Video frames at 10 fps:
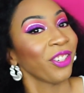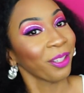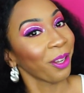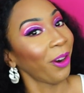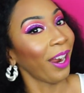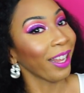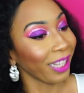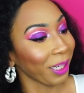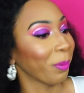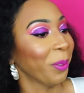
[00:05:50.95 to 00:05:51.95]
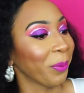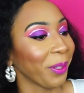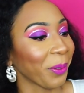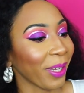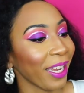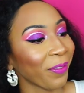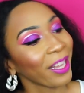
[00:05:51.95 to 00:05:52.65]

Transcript: should know I like Bluprint, okay?